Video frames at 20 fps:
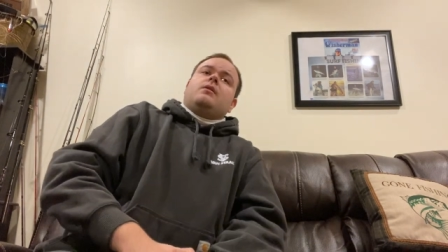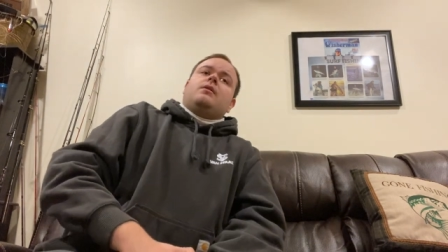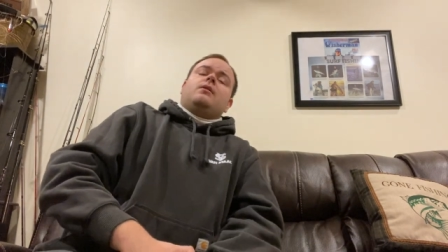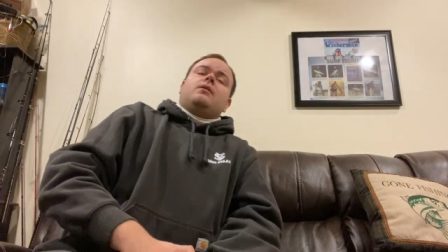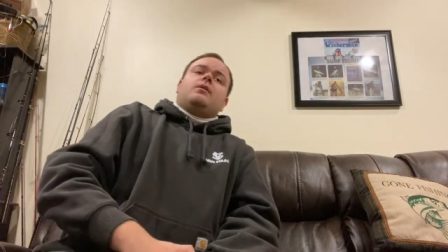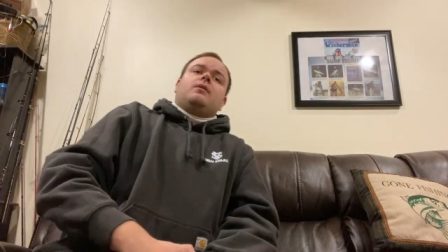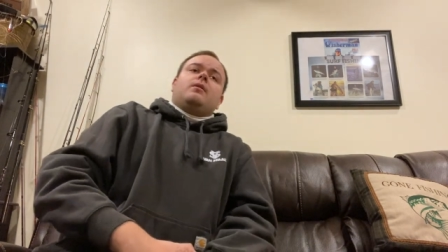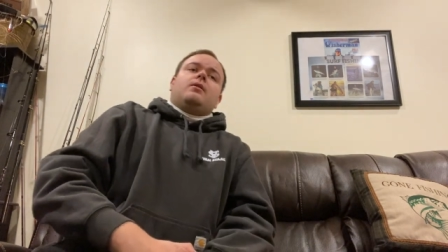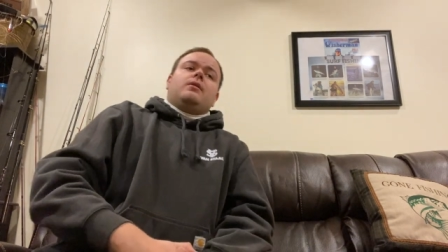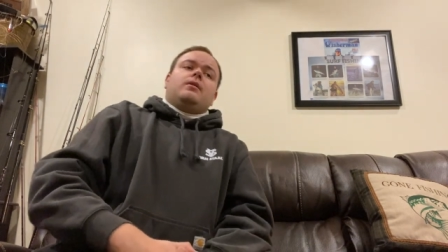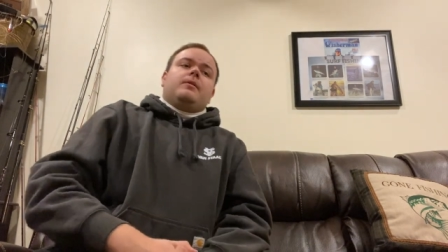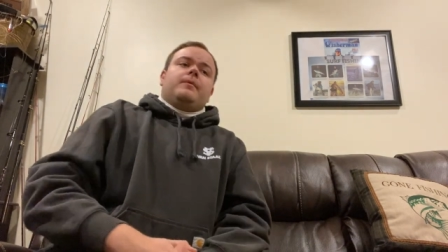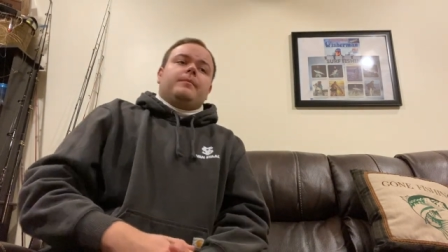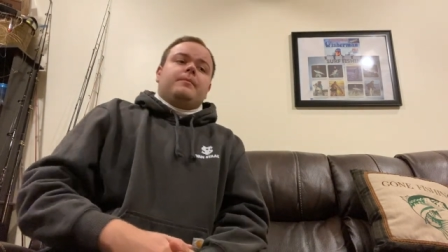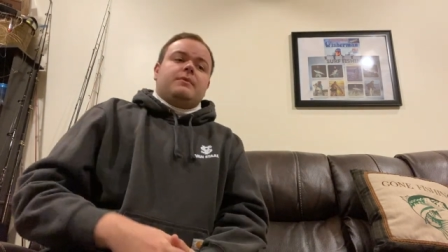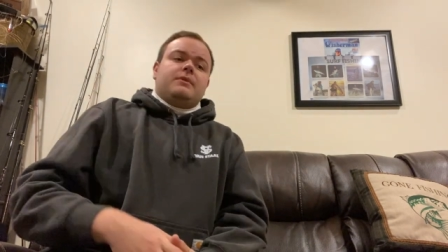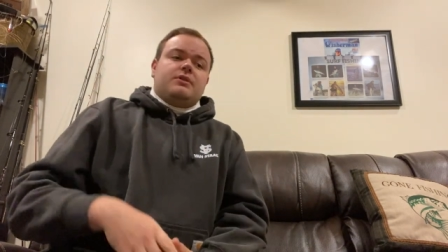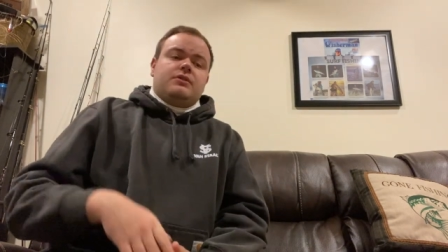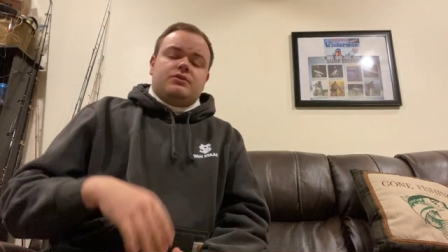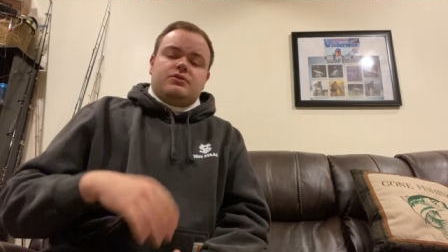
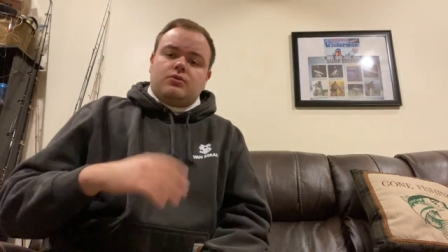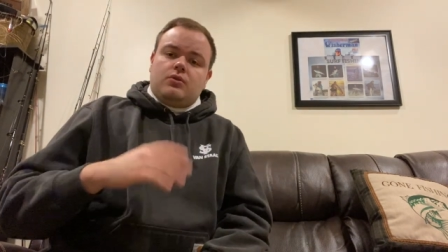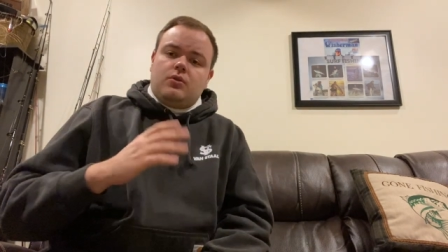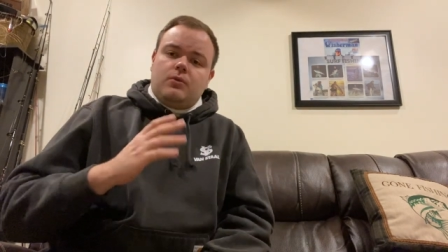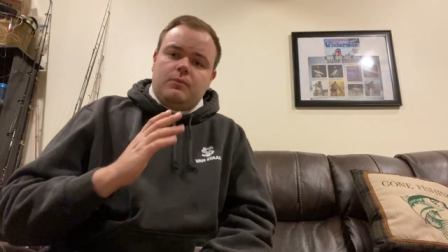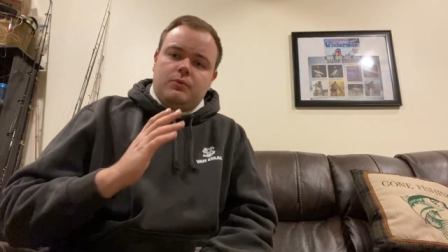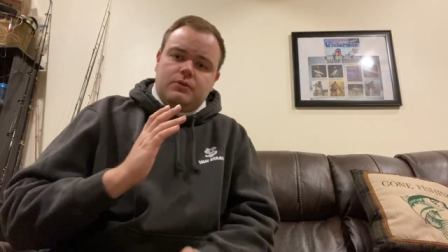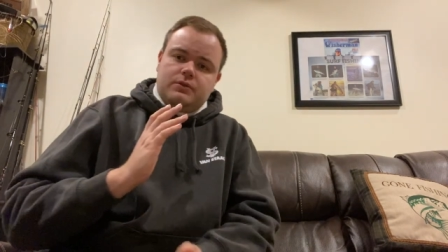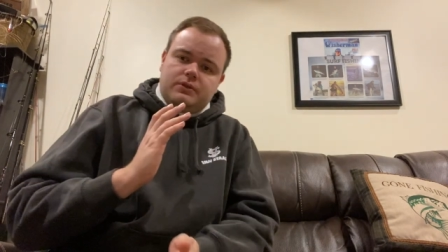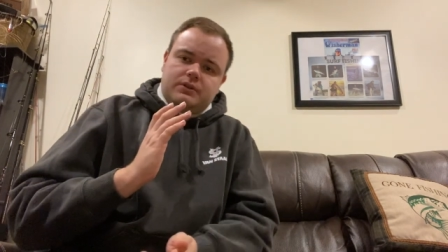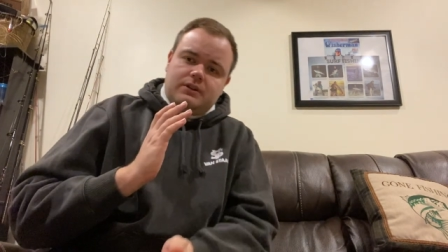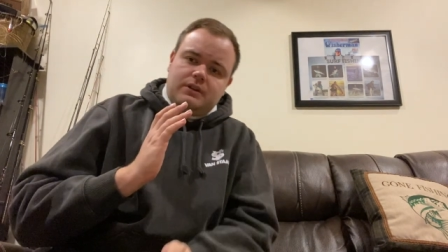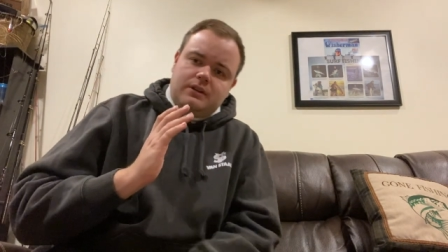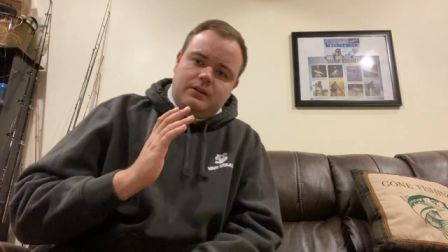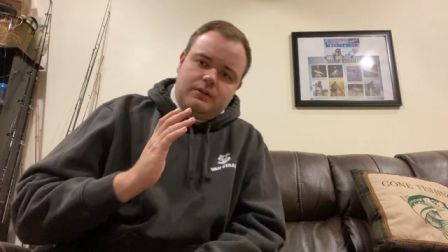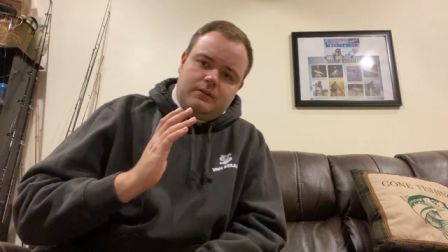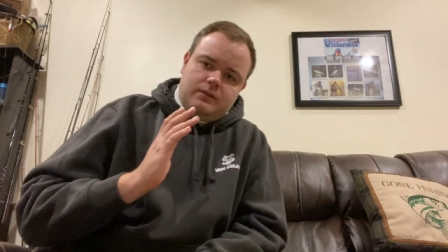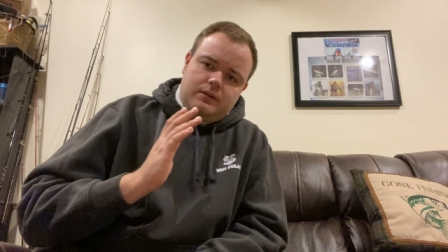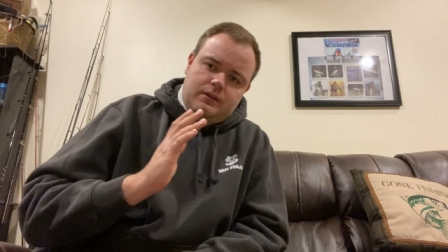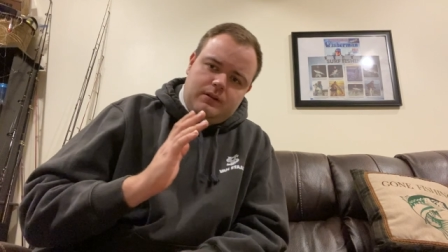Um, it is almost
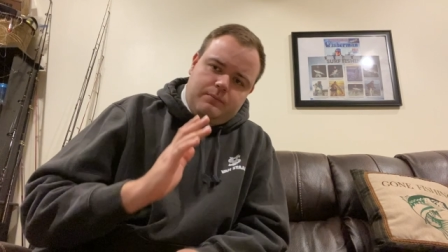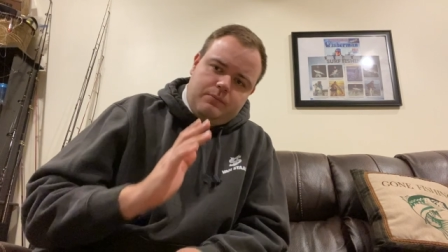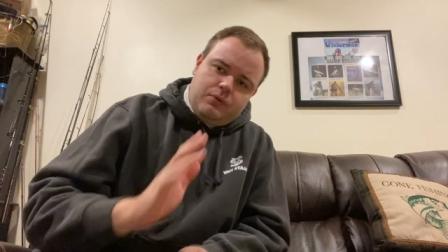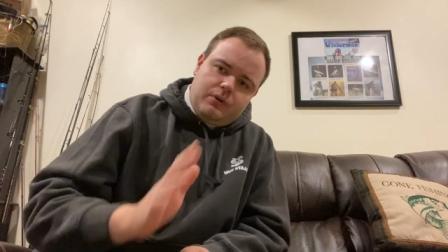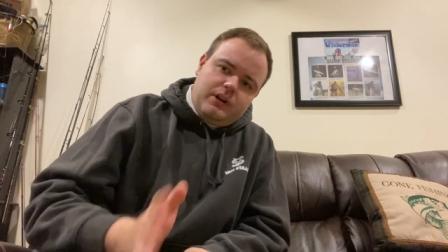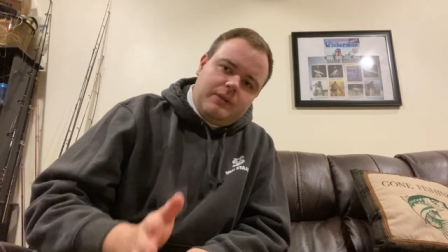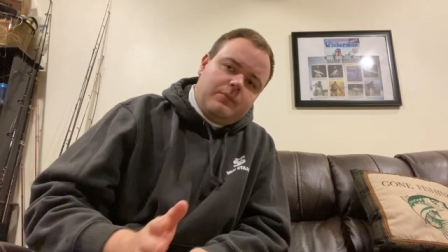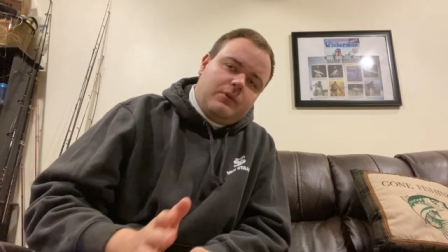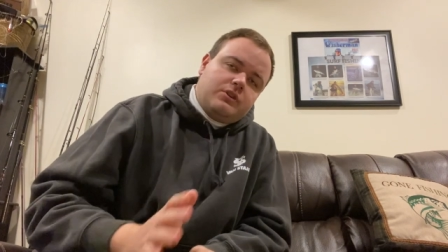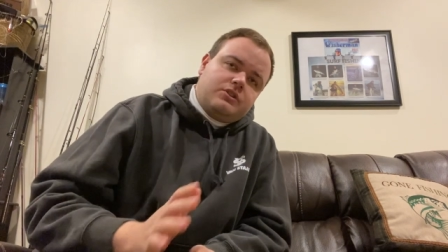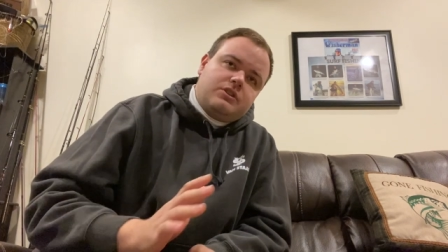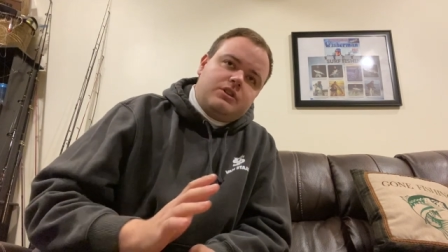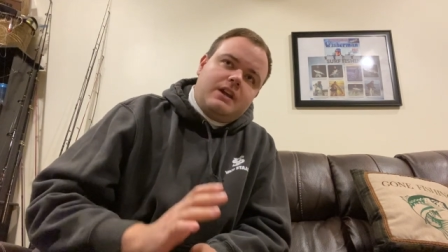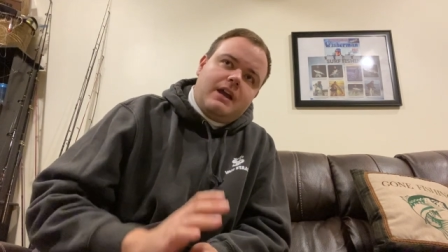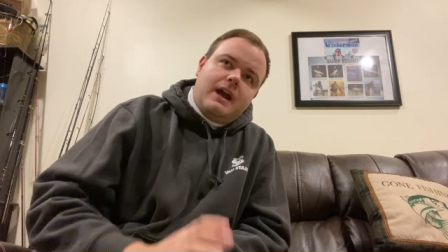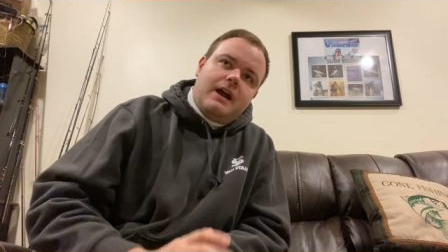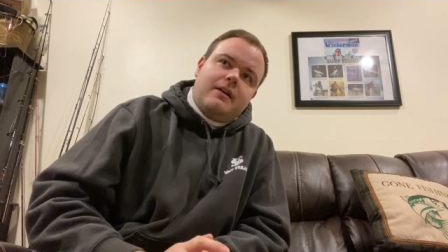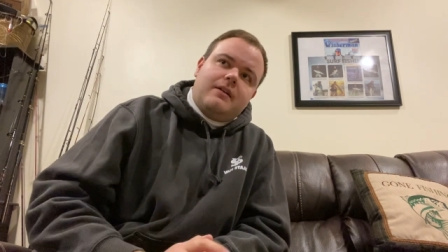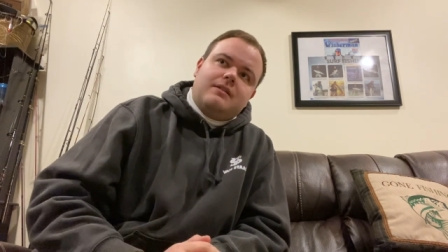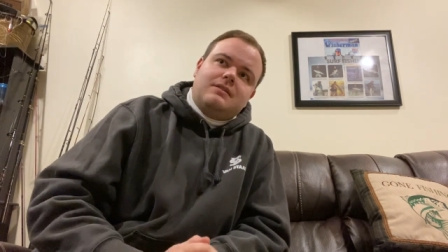pretty much
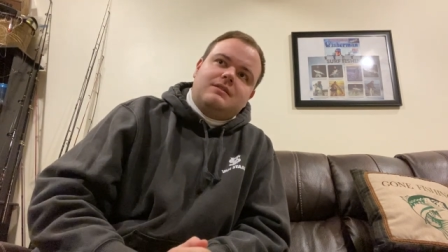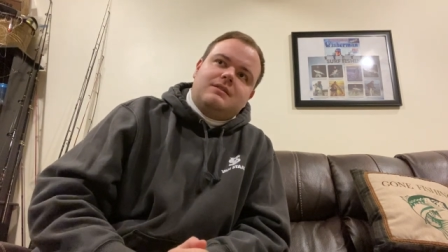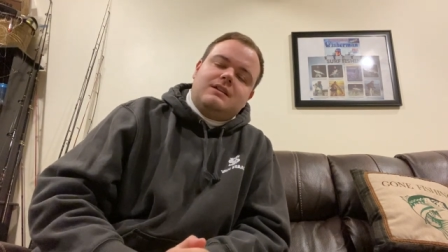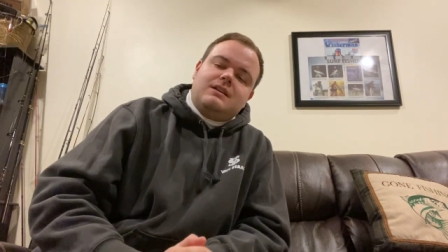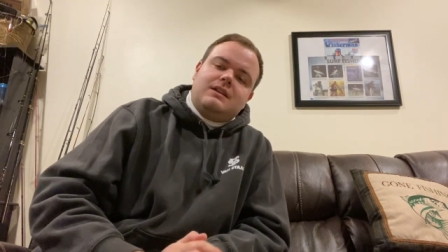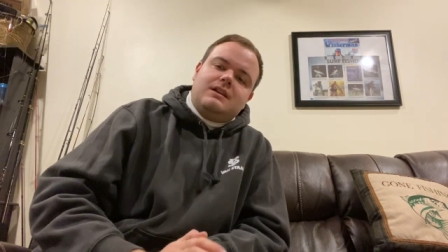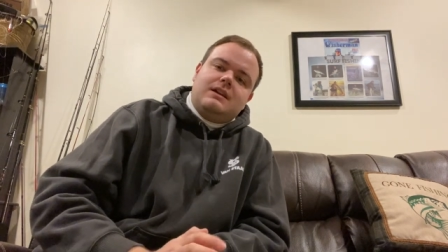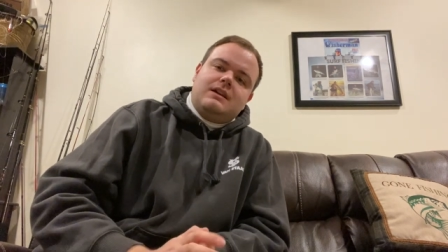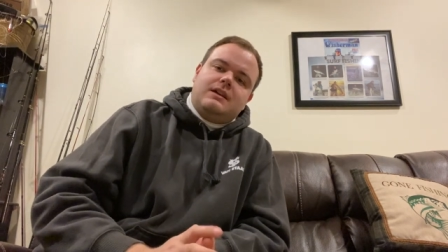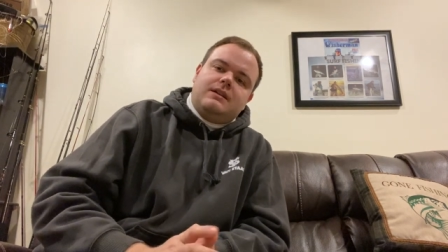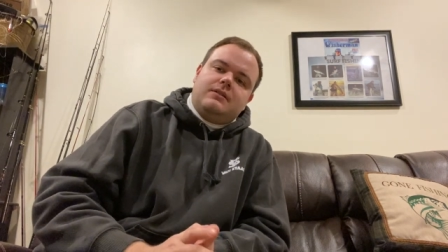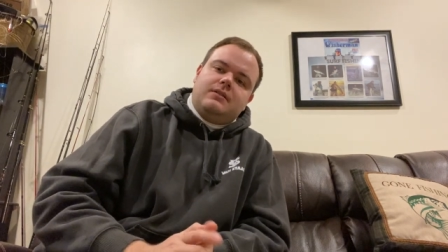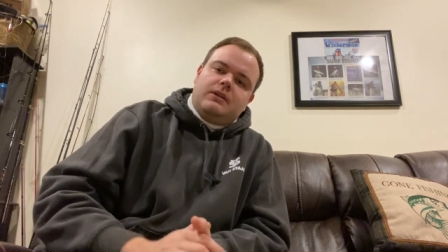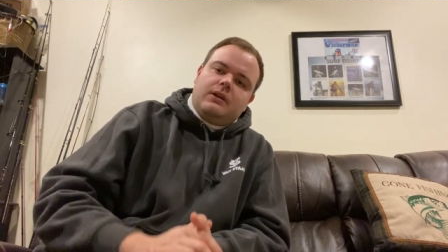guaranteed